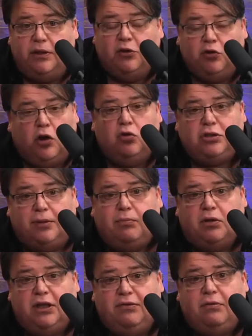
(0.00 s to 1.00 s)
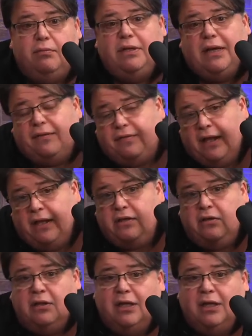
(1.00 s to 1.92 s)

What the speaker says: Those that believe in me, I thank you,